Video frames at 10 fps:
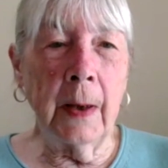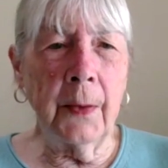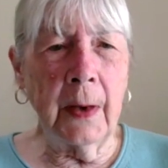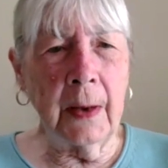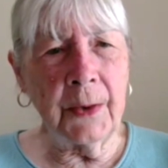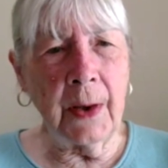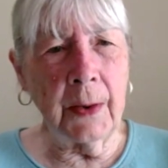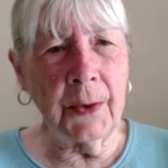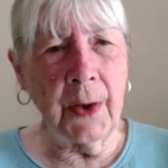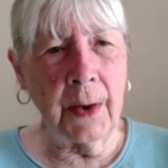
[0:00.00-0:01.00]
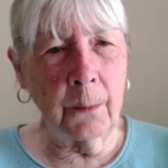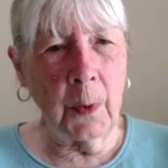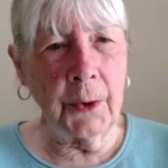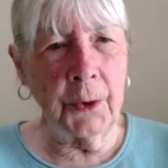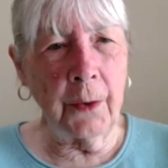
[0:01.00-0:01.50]
I think I said the son of
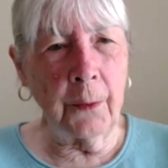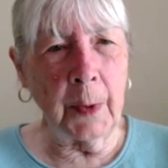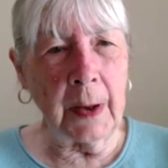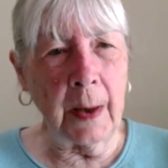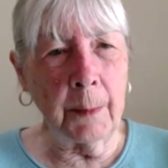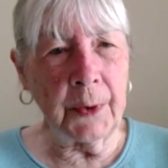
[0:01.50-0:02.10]
one chief became